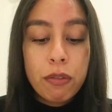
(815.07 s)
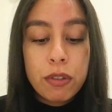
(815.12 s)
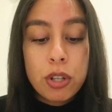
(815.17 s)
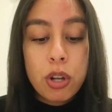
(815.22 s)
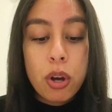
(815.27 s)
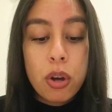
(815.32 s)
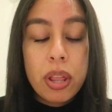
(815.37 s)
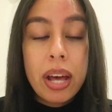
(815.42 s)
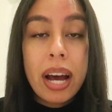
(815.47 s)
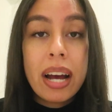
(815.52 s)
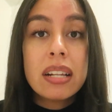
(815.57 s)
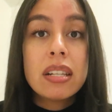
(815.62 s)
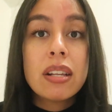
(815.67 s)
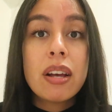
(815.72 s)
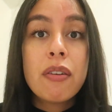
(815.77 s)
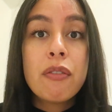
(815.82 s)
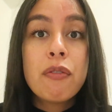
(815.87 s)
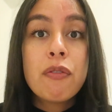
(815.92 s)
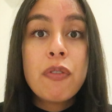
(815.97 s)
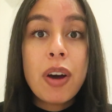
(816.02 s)
So that is
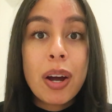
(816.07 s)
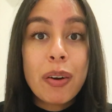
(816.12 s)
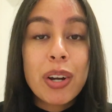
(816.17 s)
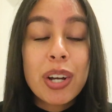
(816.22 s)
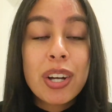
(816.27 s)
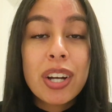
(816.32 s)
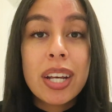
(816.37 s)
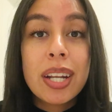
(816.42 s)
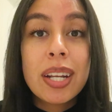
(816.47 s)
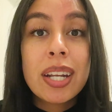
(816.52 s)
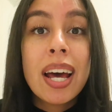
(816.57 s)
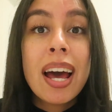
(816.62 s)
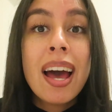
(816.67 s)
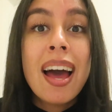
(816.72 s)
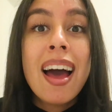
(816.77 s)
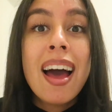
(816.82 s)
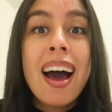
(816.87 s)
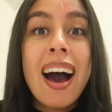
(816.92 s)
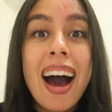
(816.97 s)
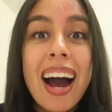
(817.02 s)
a very good
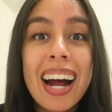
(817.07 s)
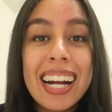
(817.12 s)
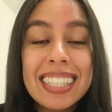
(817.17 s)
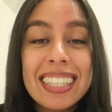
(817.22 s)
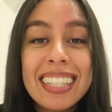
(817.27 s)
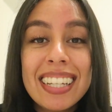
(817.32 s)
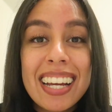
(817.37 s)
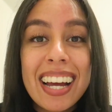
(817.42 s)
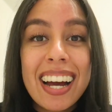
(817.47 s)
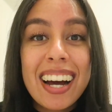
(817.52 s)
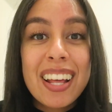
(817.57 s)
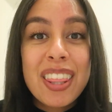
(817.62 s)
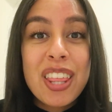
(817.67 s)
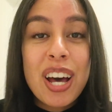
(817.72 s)
idea